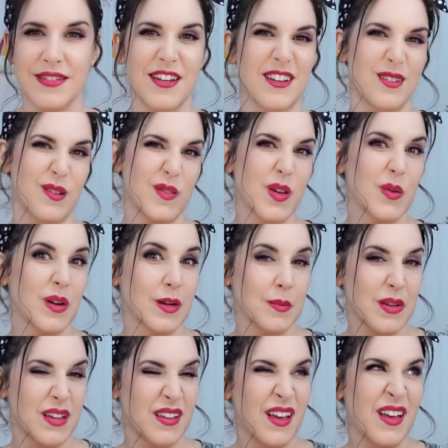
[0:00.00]
I didn't know if they were going to
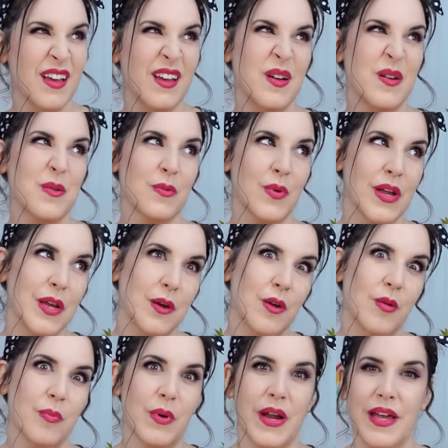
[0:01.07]
be
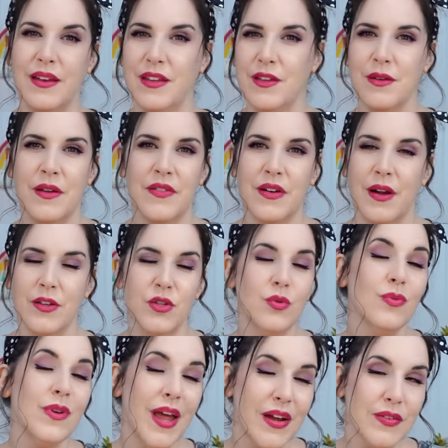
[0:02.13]
real, brand. You never,
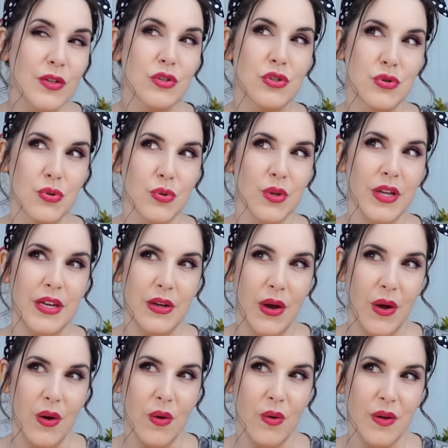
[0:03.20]
you never truly
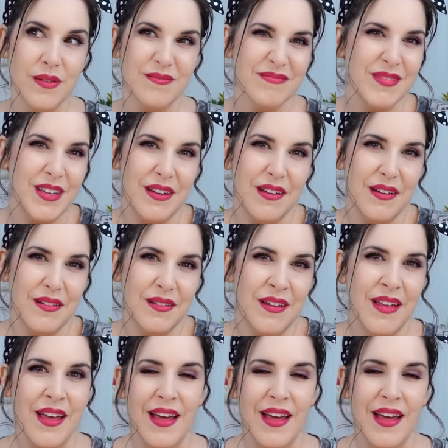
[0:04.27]
know, you know?